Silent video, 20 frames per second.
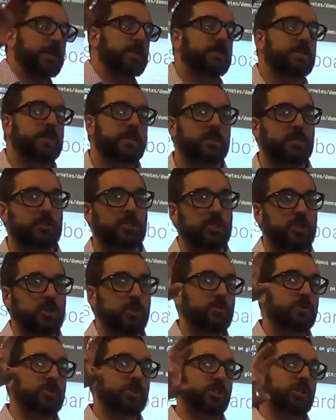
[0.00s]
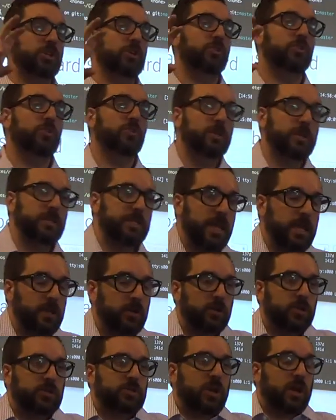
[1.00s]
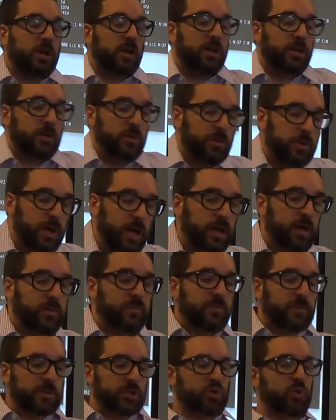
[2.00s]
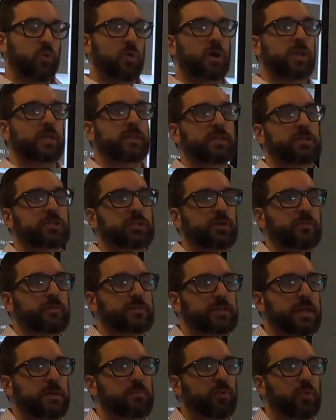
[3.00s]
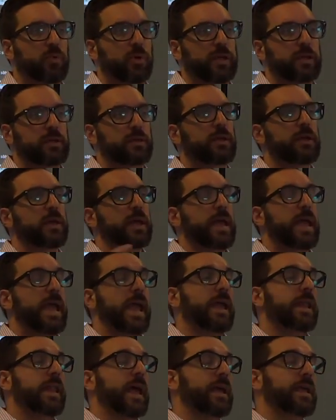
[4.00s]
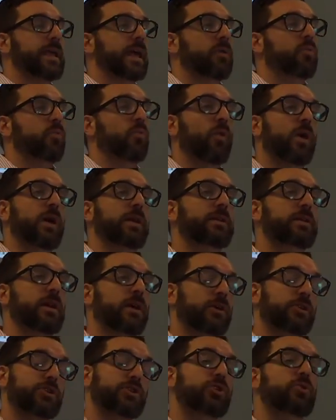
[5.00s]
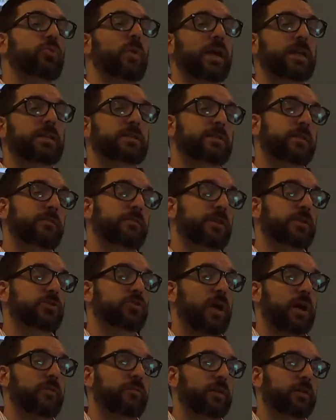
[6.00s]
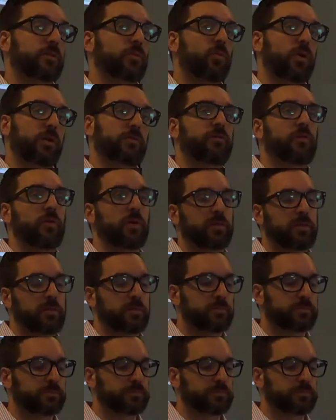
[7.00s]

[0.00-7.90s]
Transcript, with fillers: is these new two containers are going to um, join the service endpoint and get one or two eighths of the traffic, one fourth.